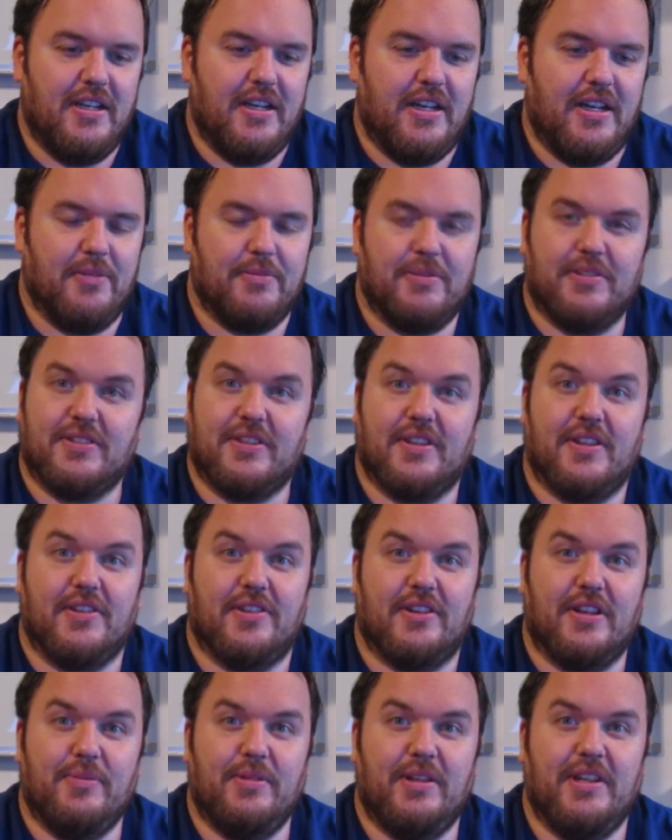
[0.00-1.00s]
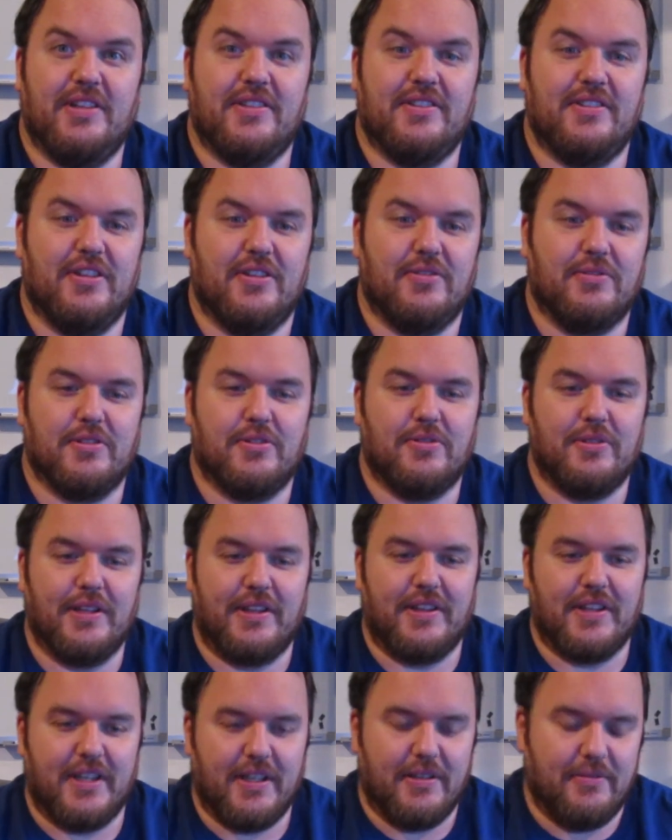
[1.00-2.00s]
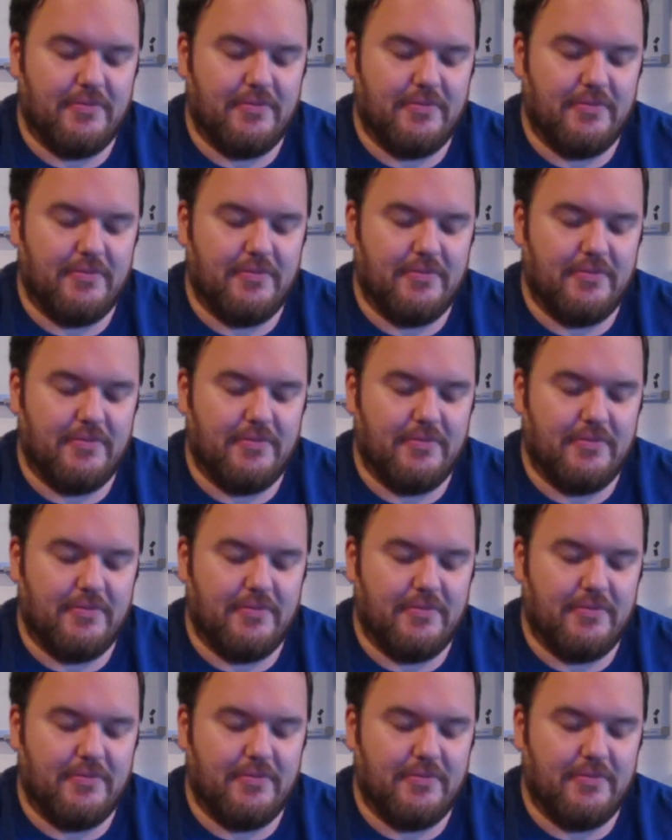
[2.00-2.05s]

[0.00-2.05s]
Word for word: uh, because of the 30 minutes, you know, recording thing.